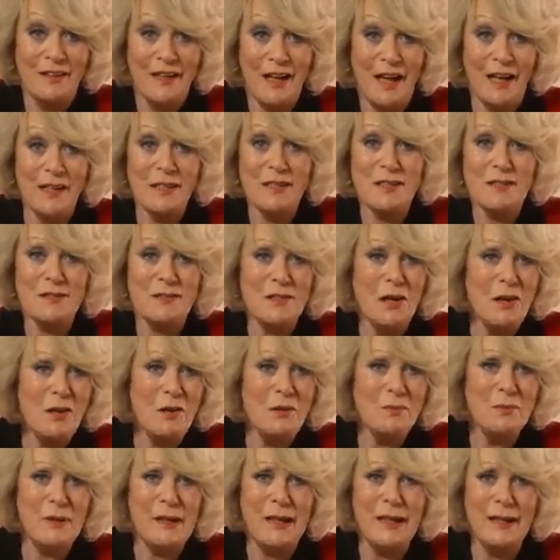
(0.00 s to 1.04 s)
and so
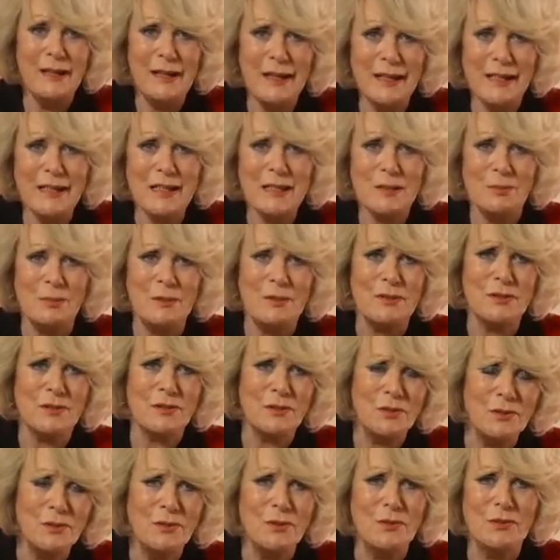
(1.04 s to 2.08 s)
many links with
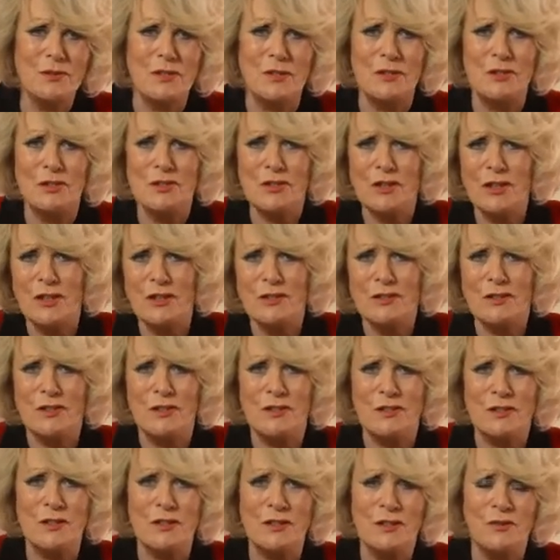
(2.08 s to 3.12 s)
schools and
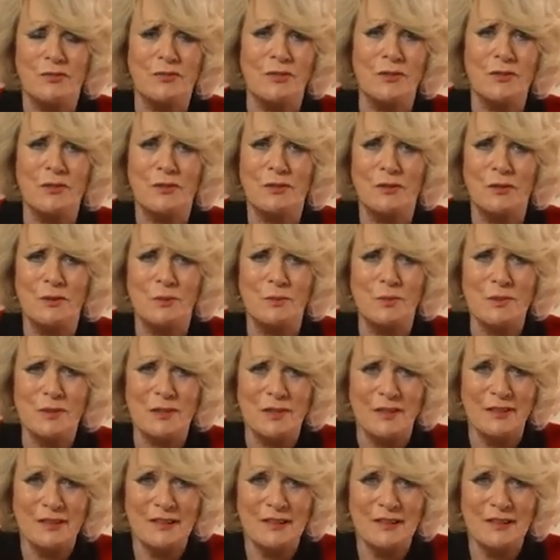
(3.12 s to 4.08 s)
churches and different groups.